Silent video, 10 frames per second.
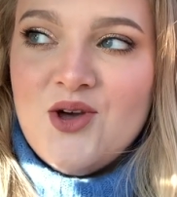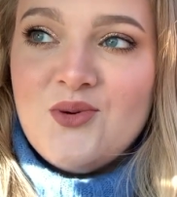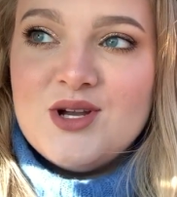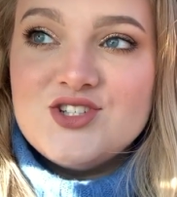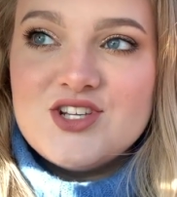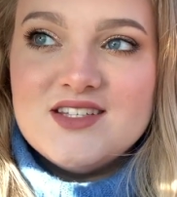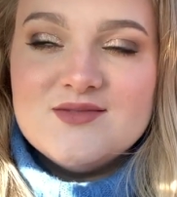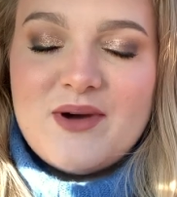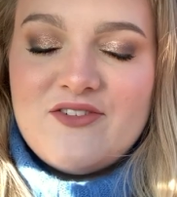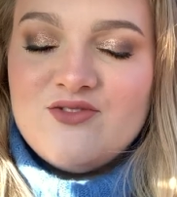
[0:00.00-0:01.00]
which is
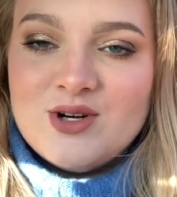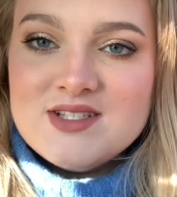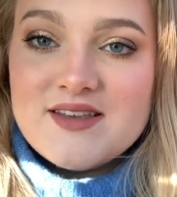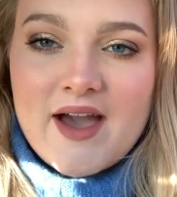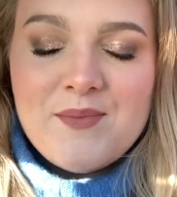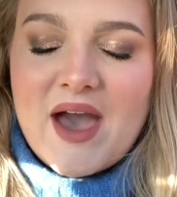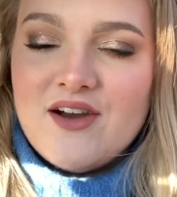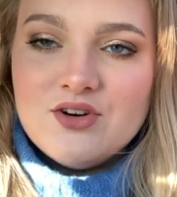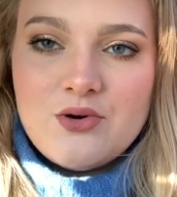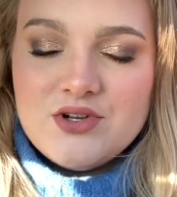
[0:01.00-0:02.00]
my first time
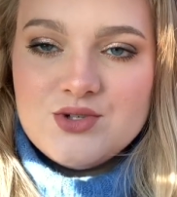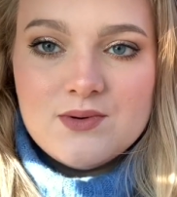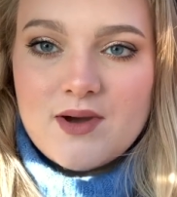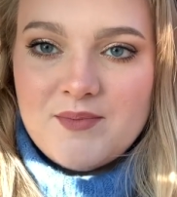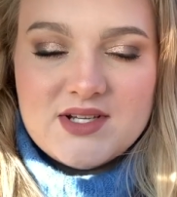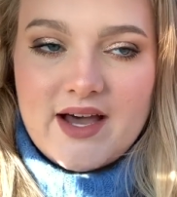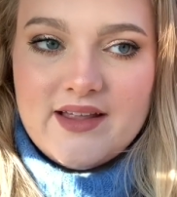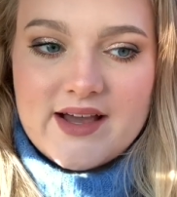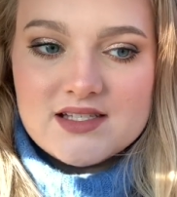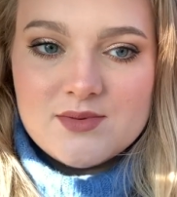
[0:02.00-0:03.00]
ever going to a reptile
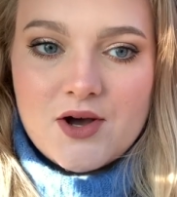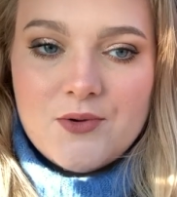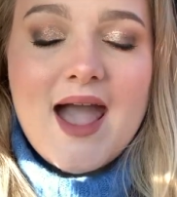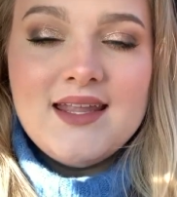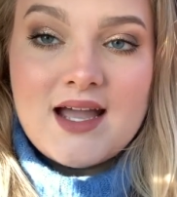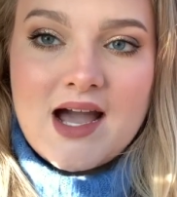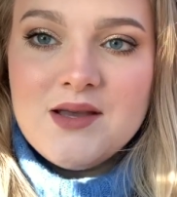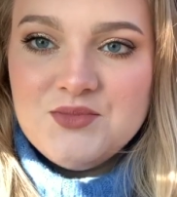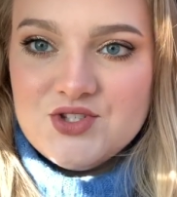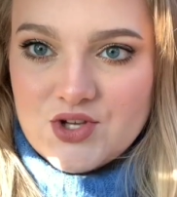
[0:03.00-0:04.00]
expo. And I
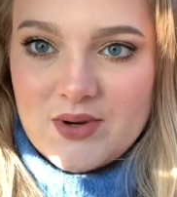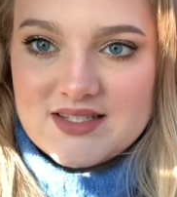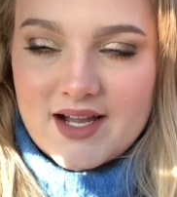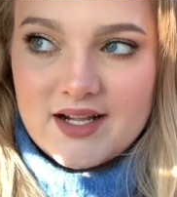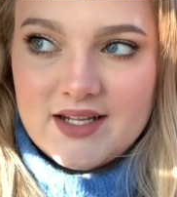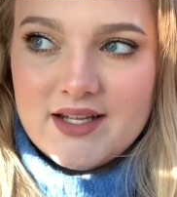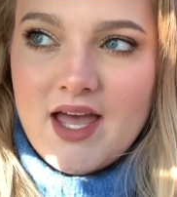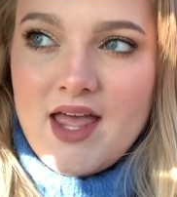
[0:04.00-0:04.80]
am so excited.